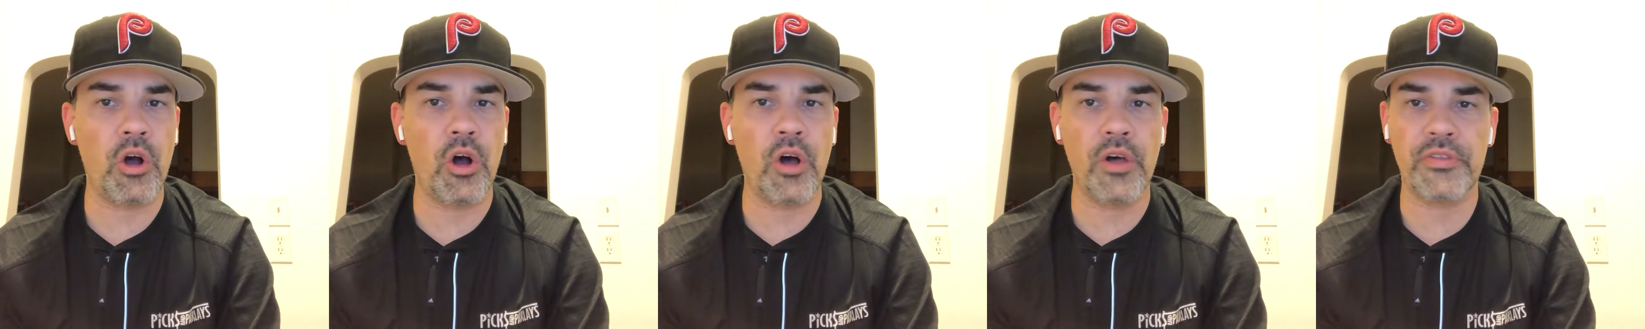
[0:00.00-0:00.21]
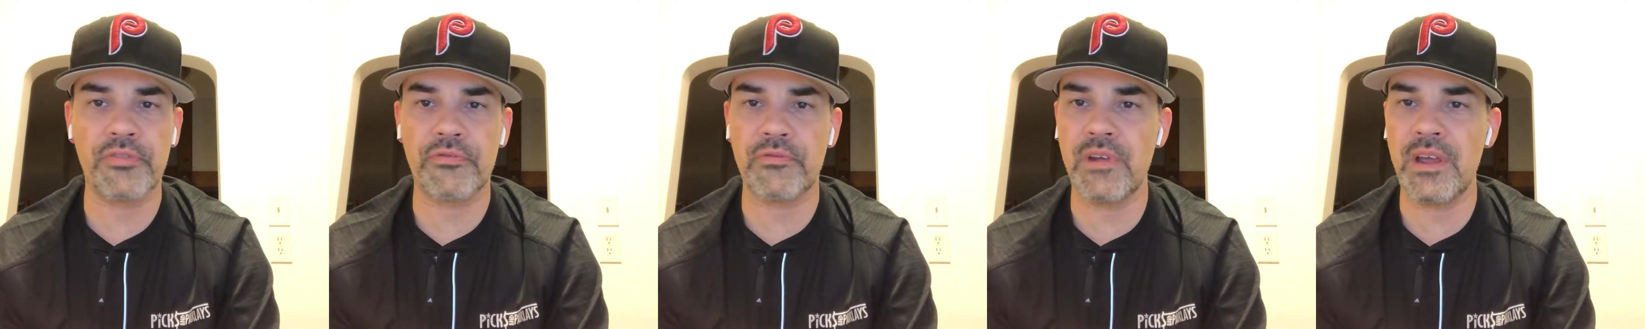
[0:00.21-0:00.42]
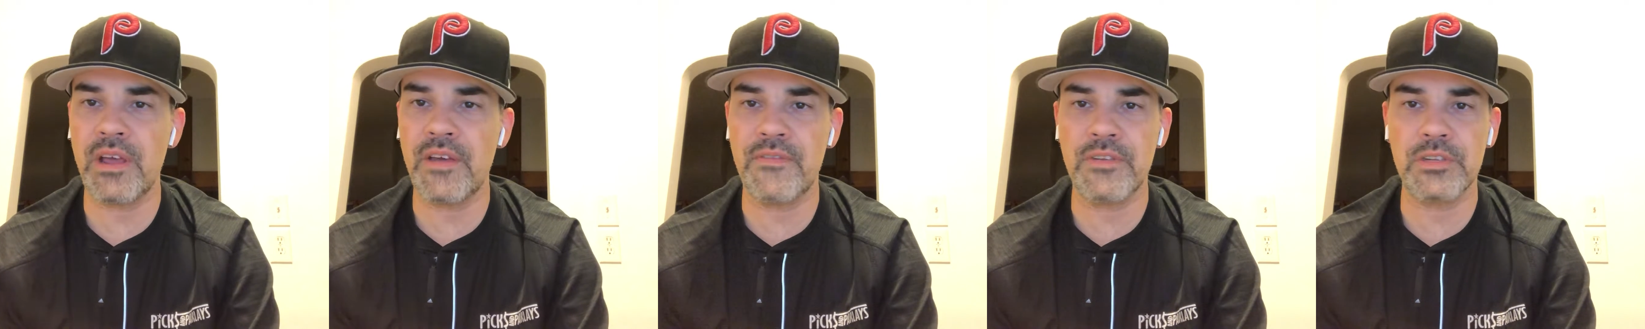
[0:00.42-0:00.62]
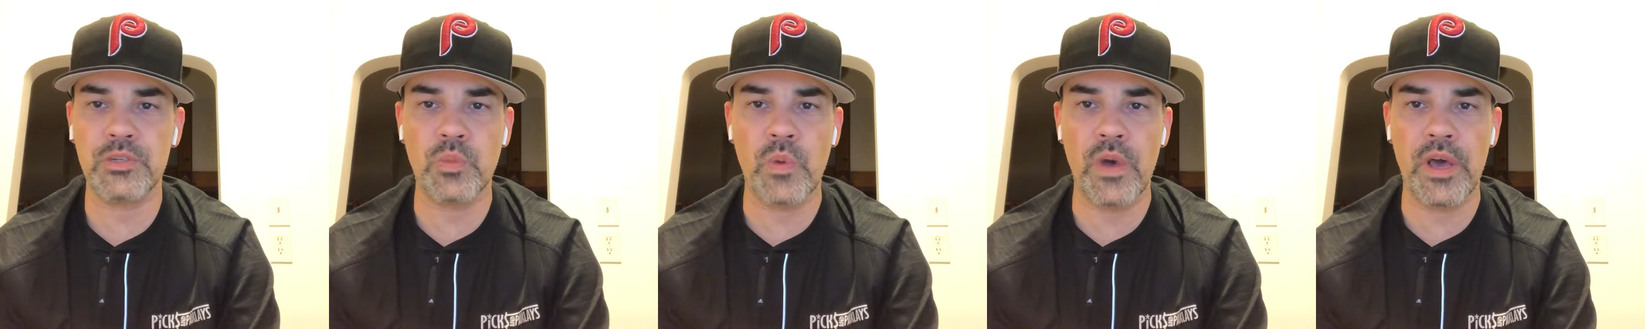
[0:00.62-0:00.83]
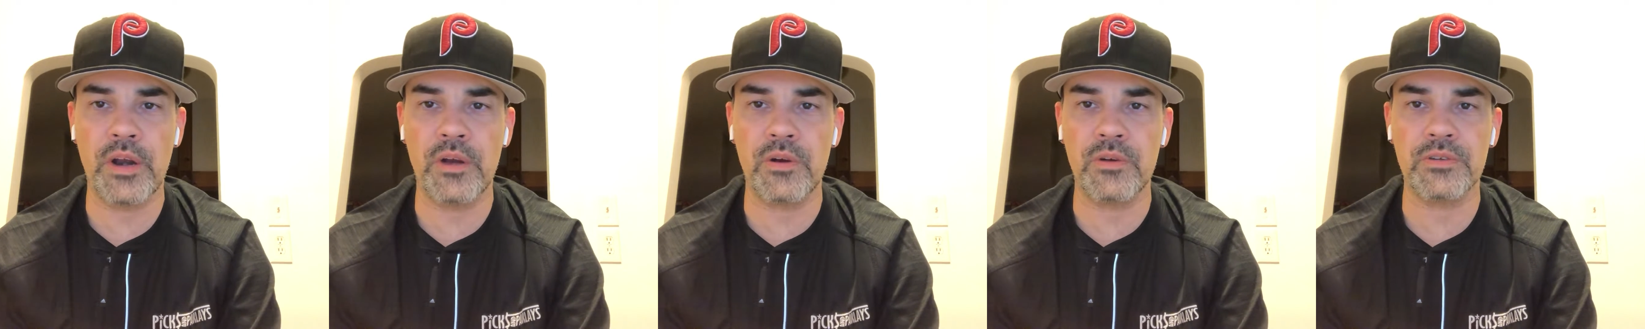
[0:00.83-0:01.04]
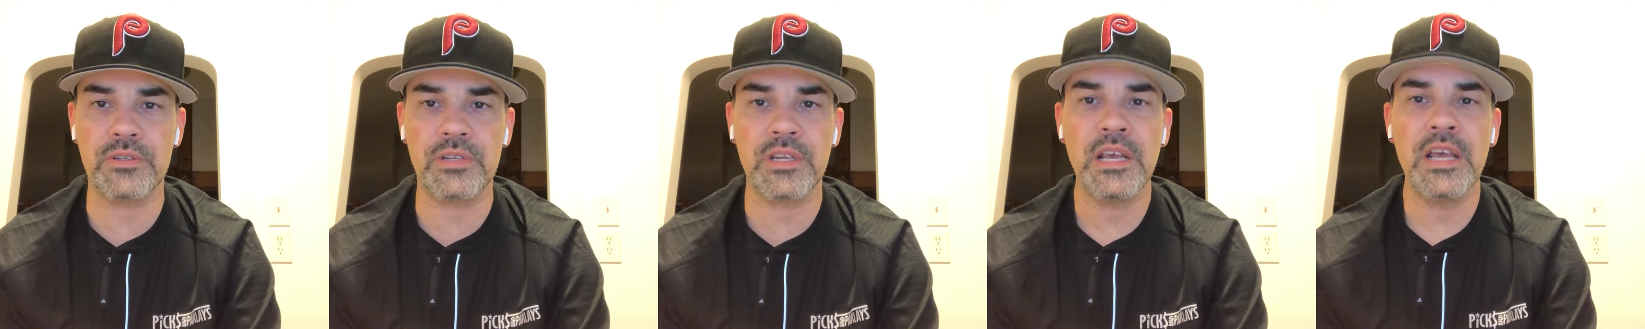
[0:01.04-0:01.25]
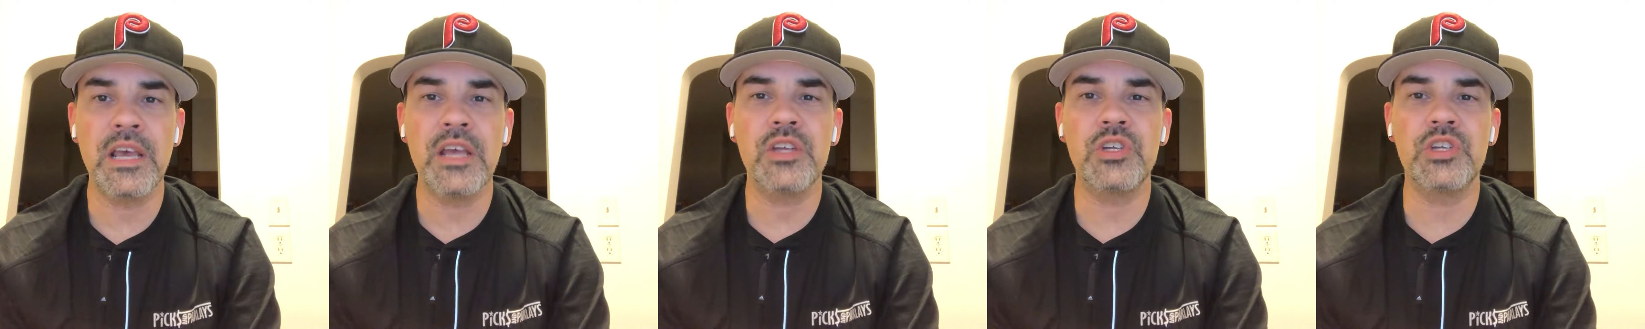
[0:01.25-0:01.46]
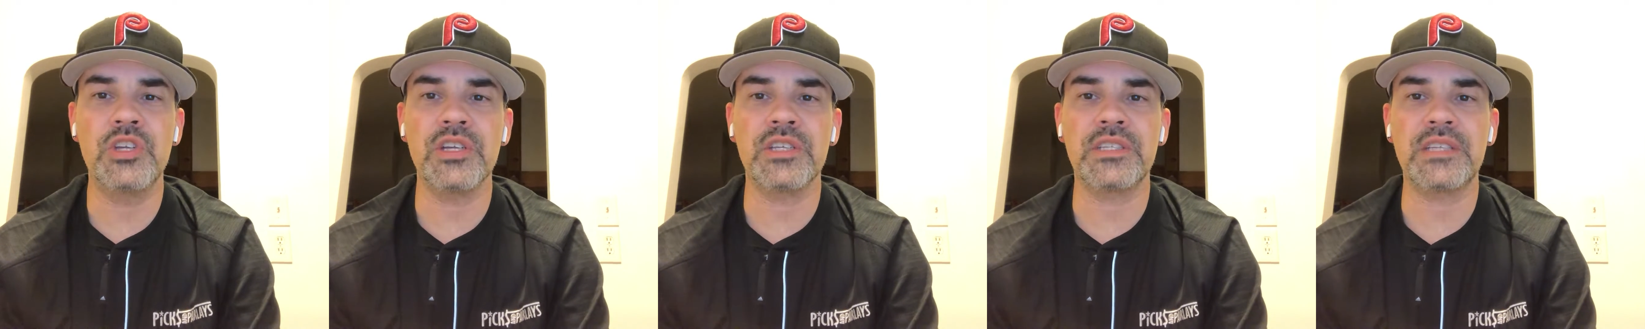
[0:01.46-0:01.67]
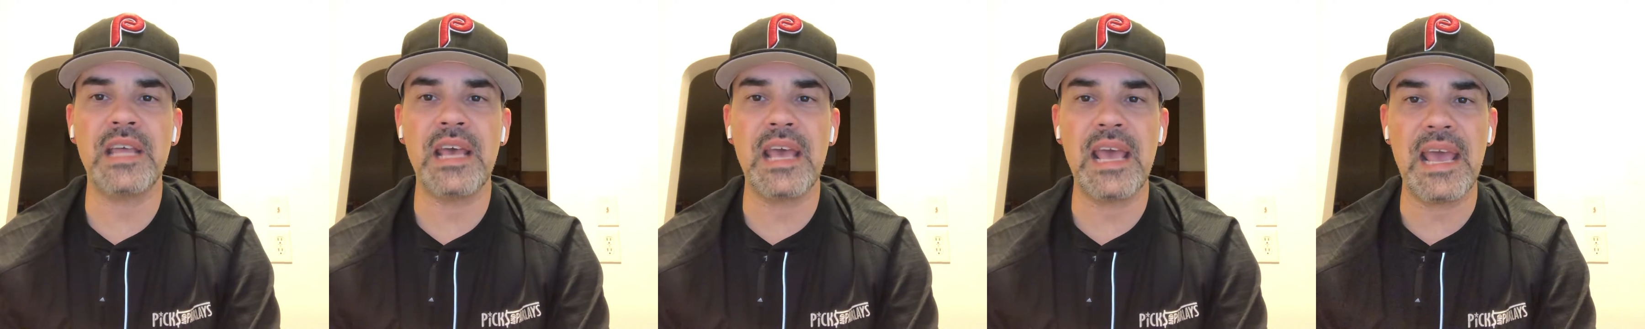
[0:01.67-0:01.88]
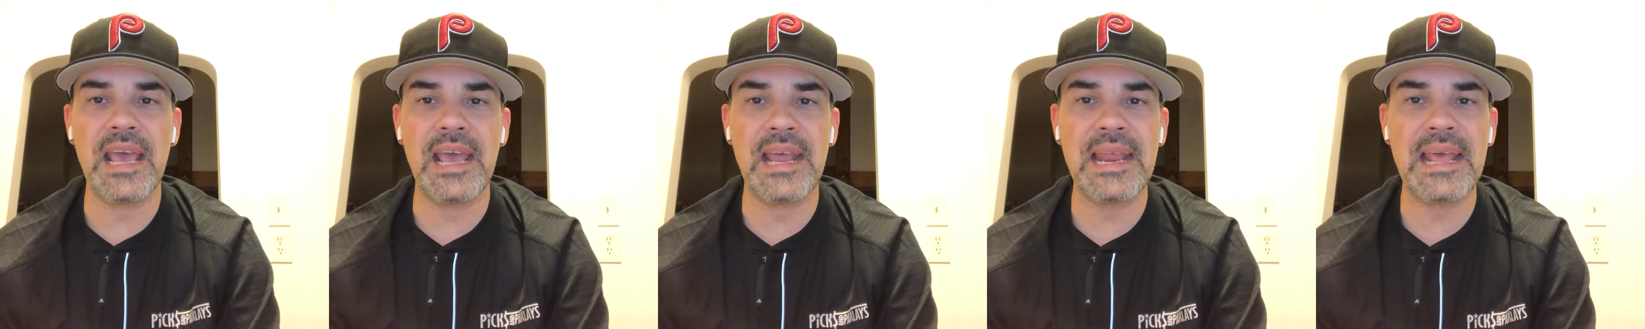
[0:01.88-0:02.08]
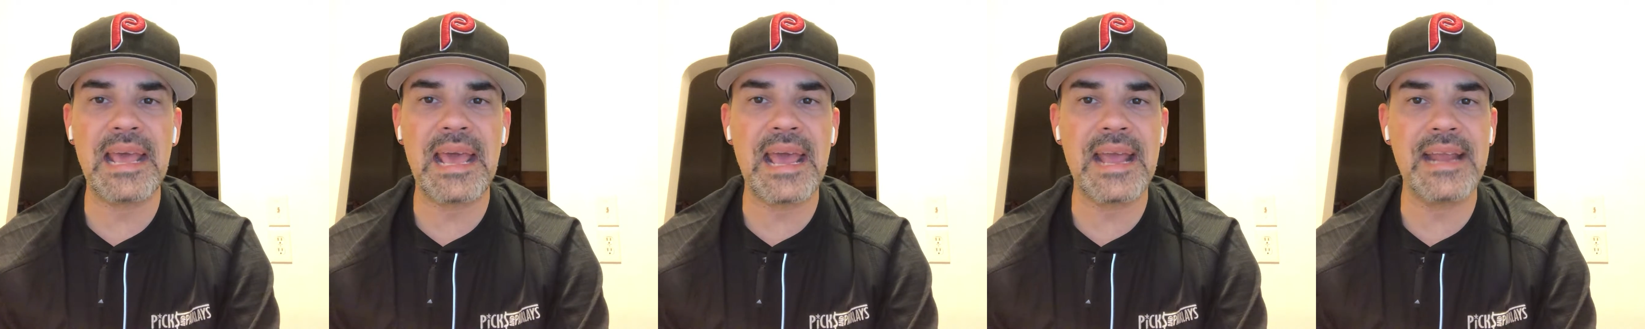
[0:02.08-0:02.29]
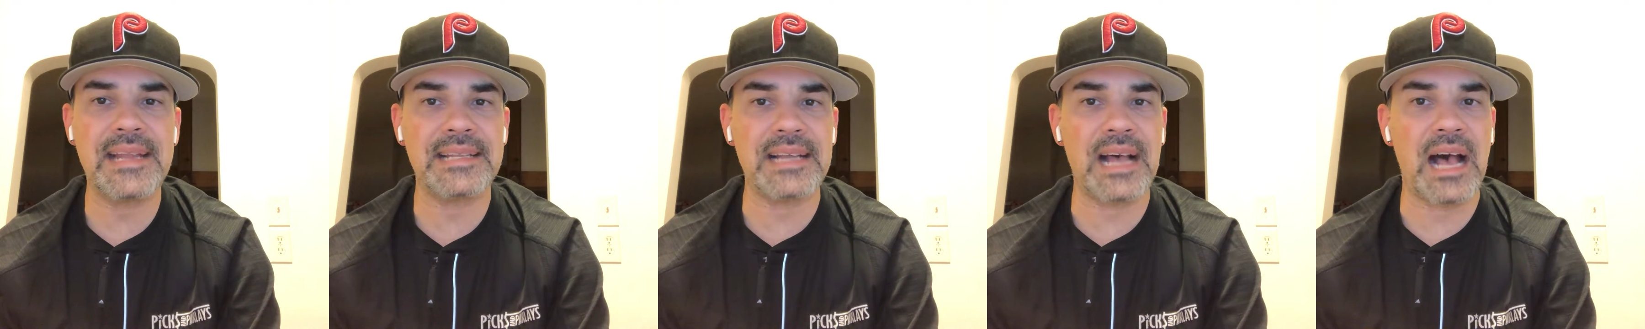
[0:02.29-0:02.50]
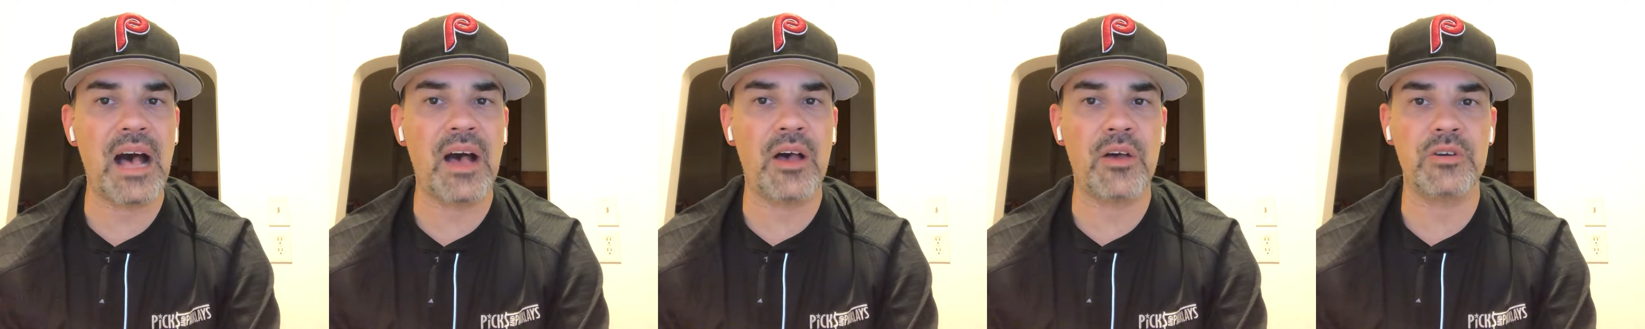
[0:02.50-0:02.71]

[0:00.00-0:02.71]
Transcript: All three of his winners, just $88